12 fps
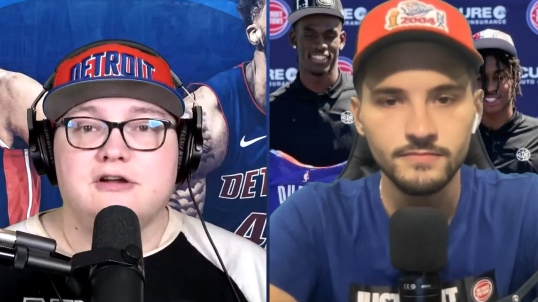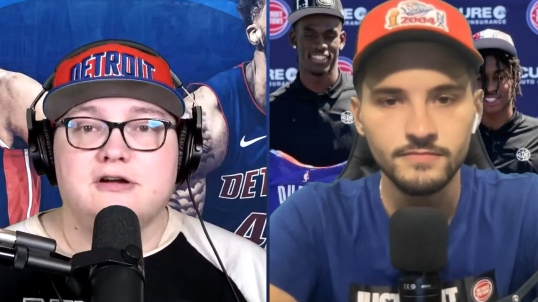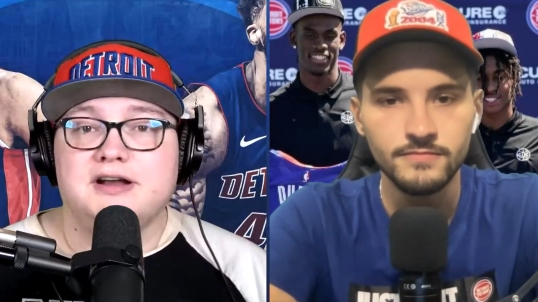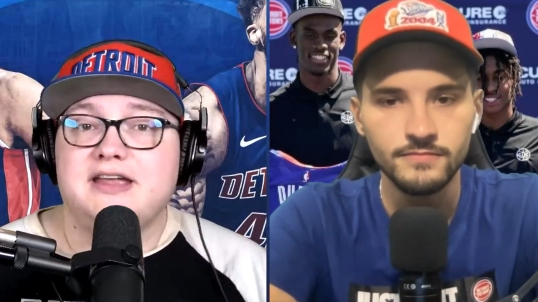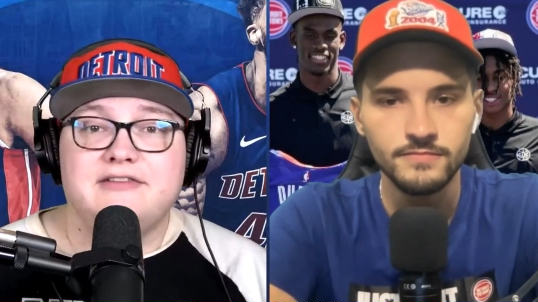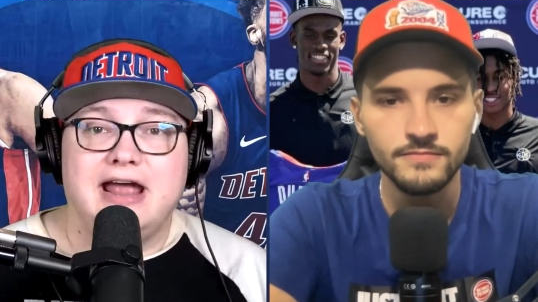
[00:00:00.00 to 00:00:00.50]

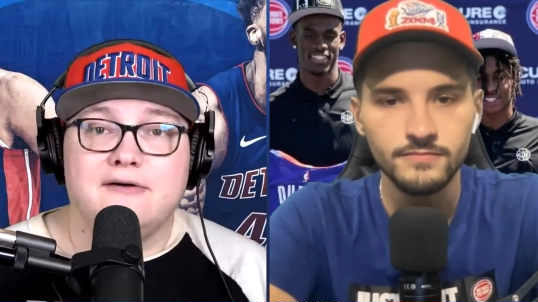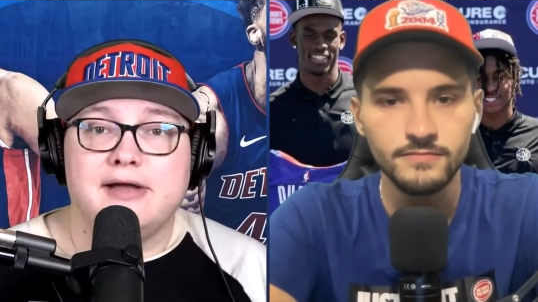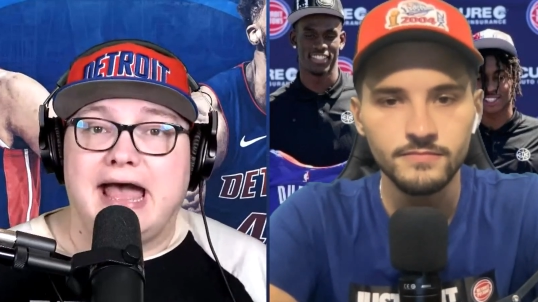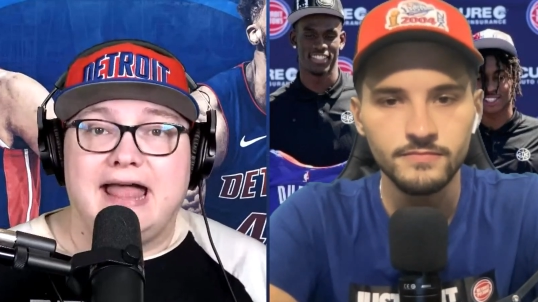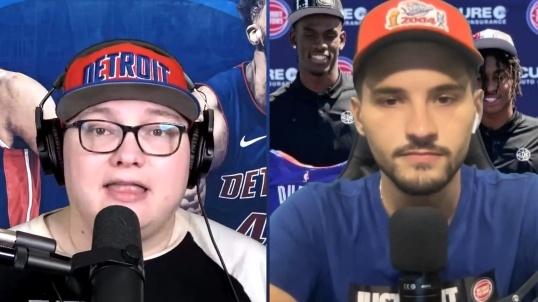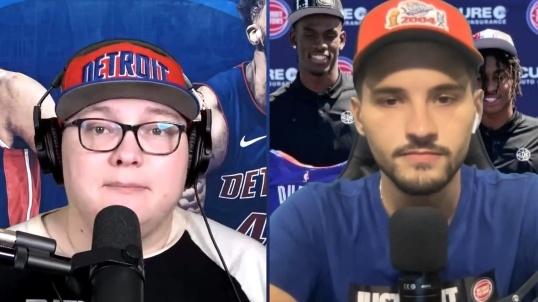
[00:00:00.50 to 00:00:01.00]
Speaker 1: and even how a
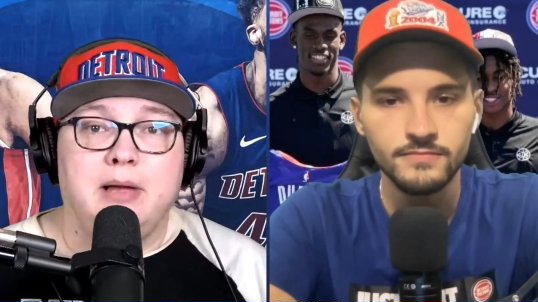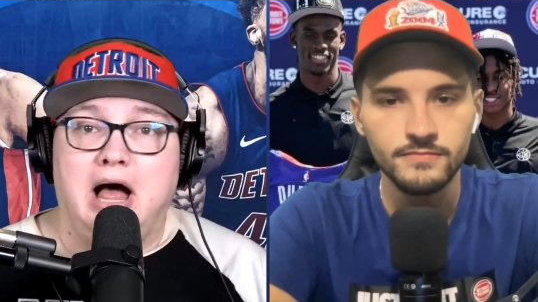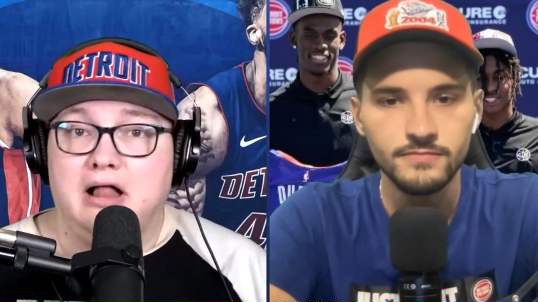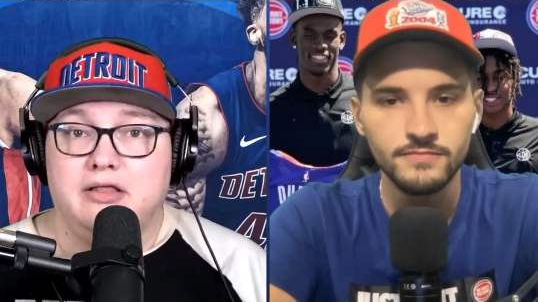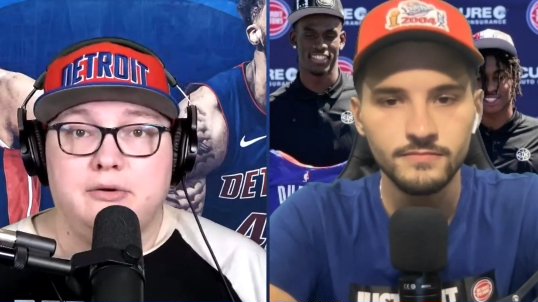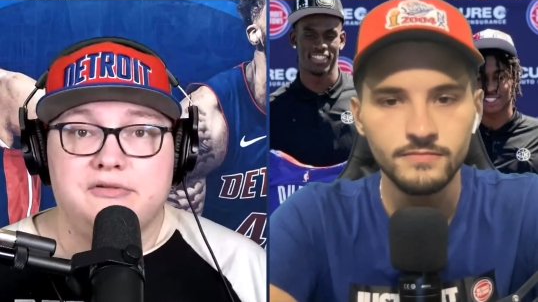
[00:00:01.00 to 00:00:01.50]
guy like
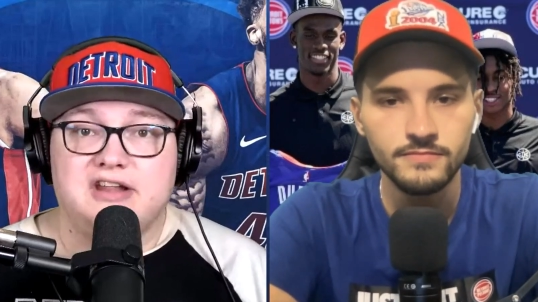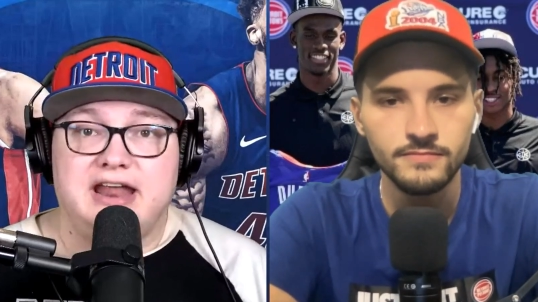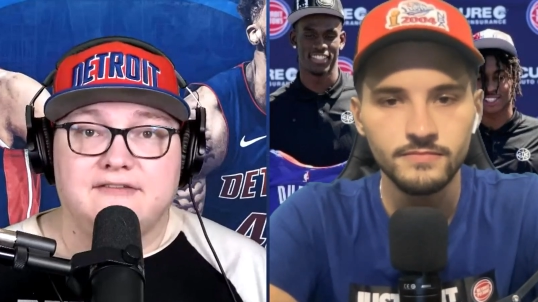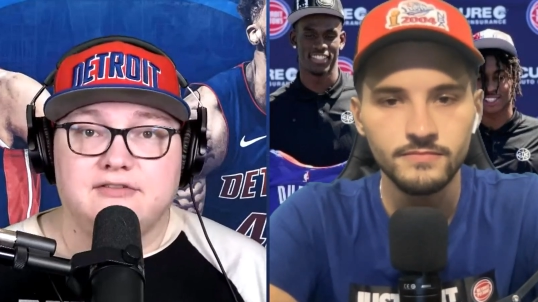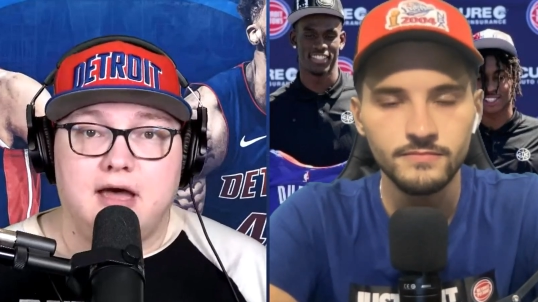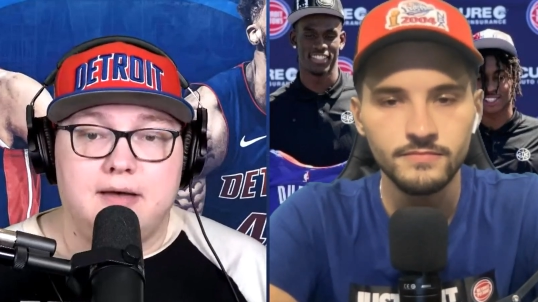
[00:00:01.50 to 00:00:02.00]
Paolo is going to
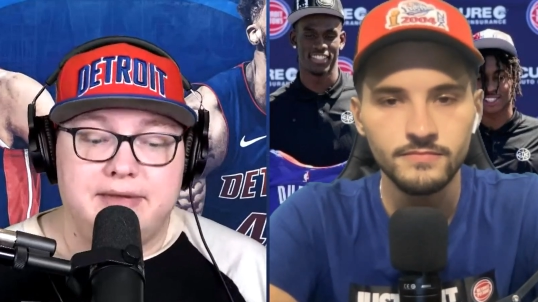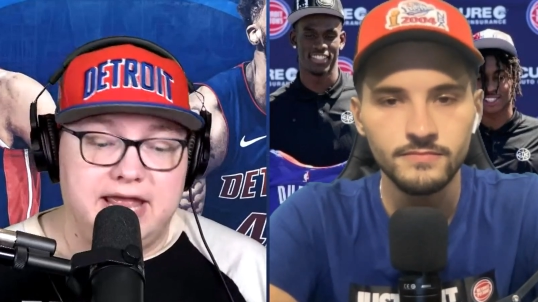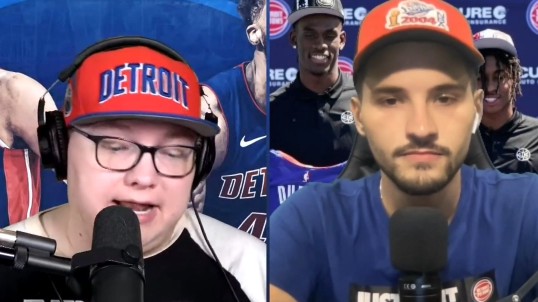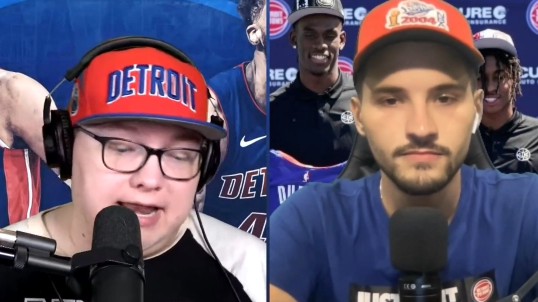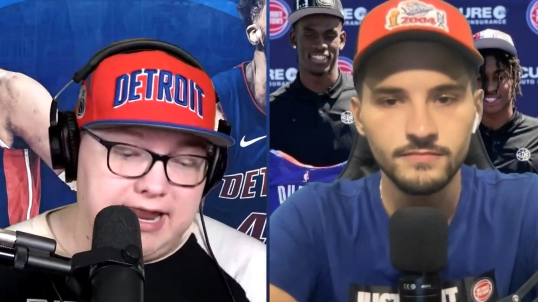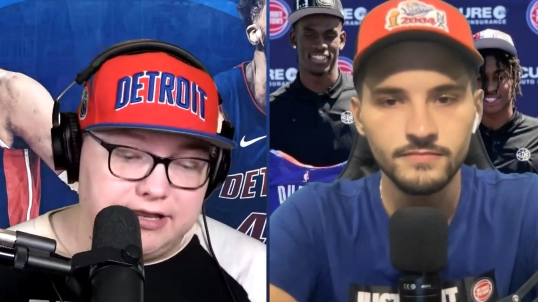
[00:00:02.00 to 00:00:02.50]
have to come
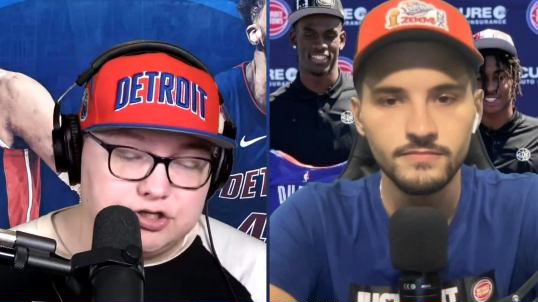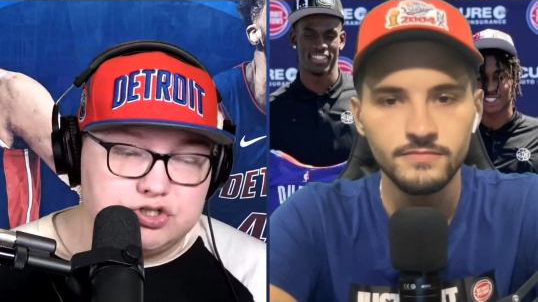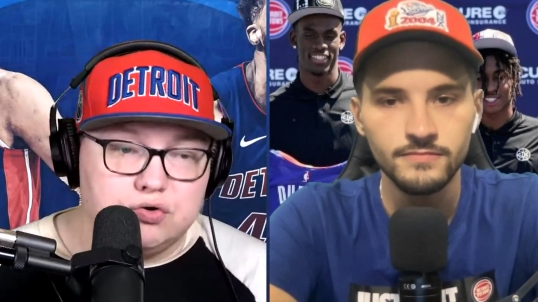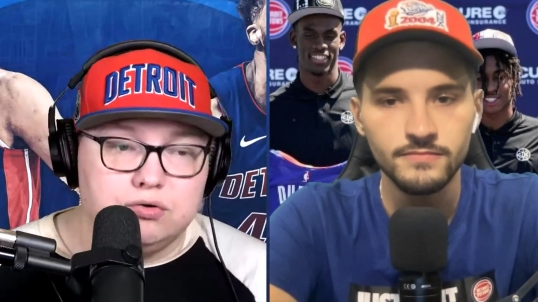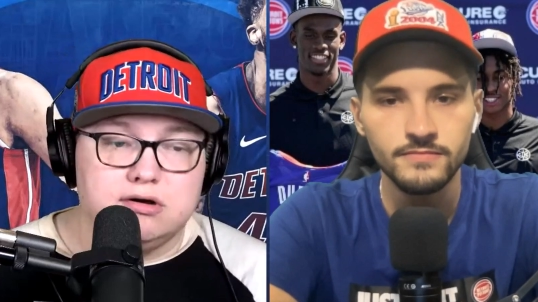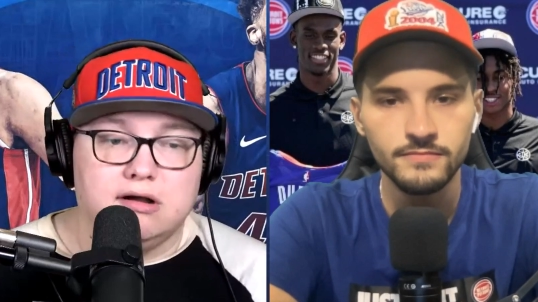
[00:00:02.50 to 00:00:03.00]
in and
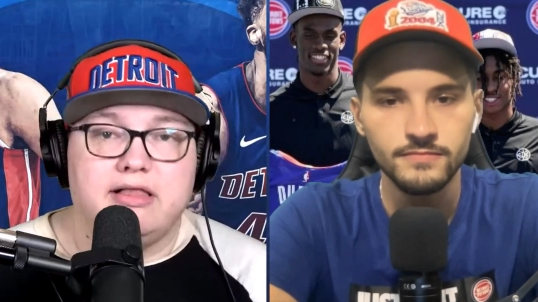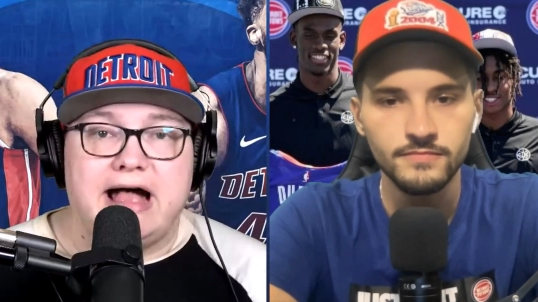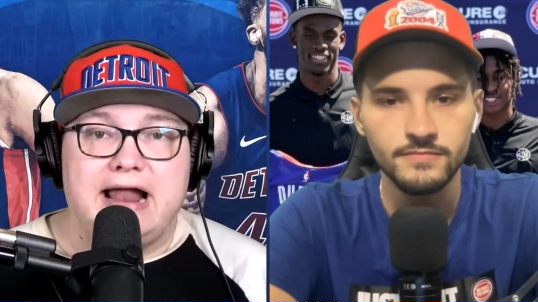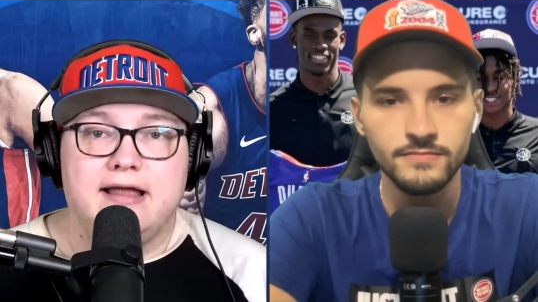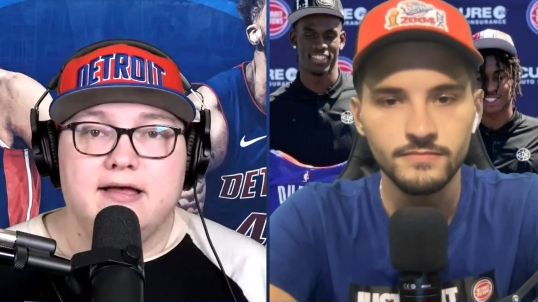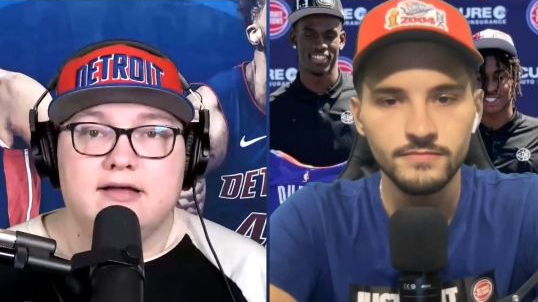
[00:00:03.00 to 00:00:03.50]
shoulder a
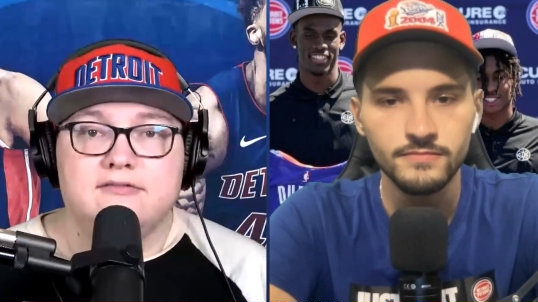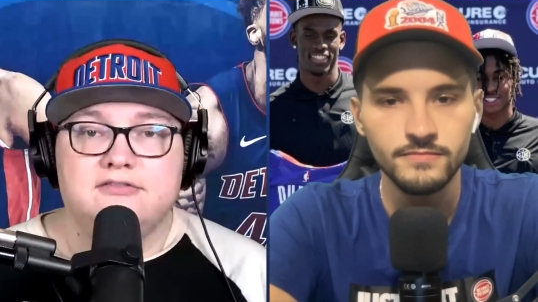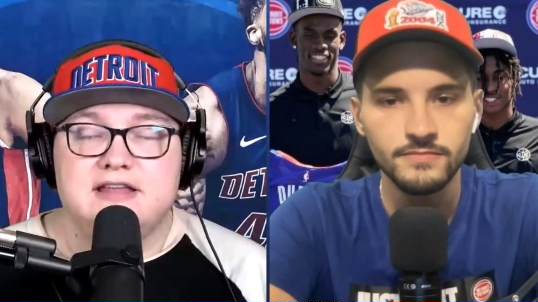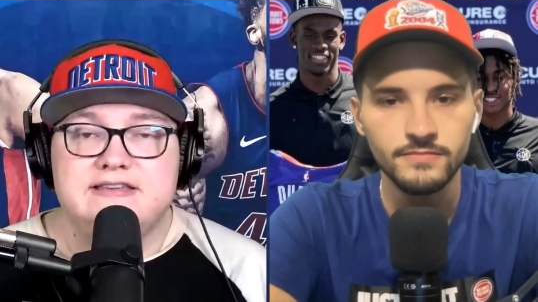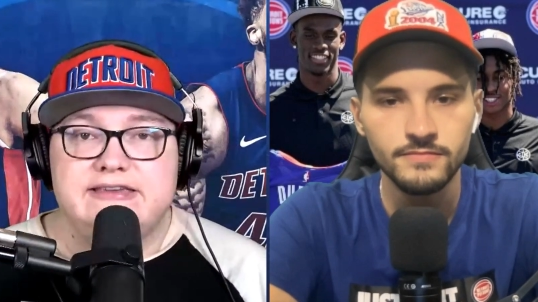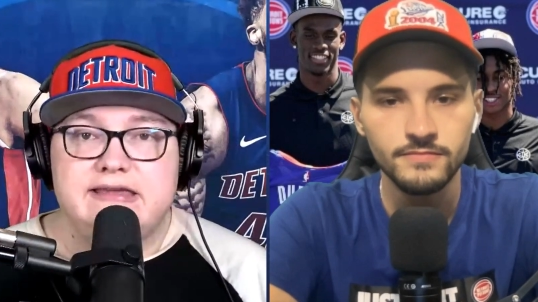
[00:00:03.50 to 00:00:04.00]
lot of
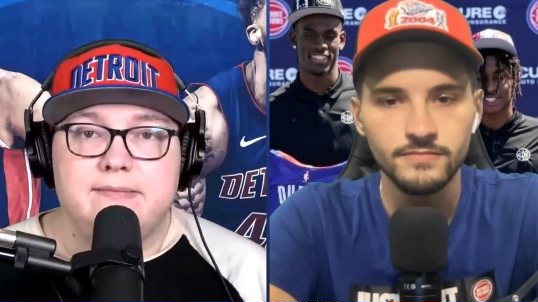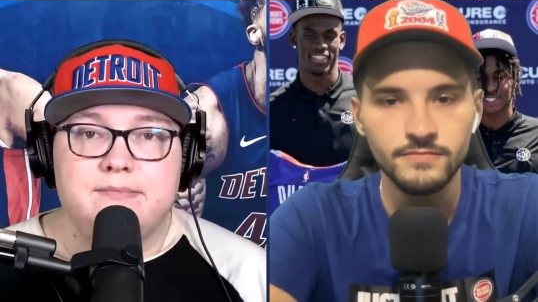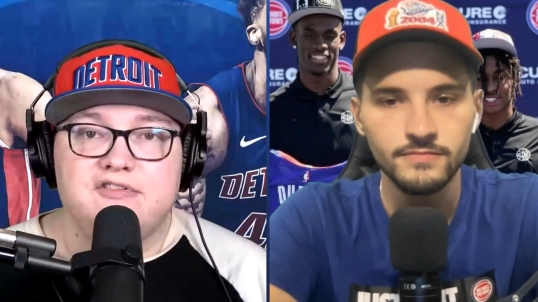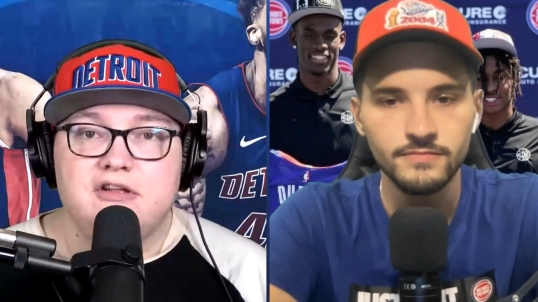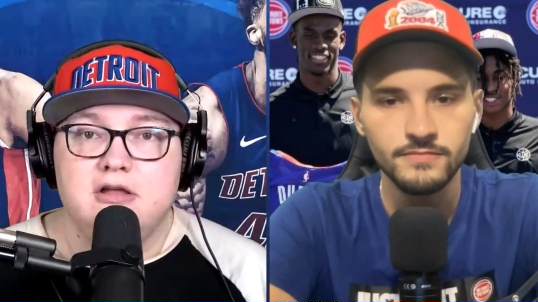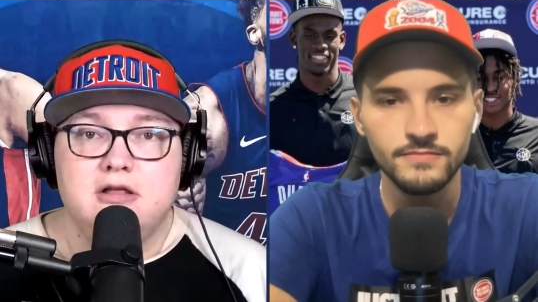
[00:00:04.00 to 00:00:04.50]
the team's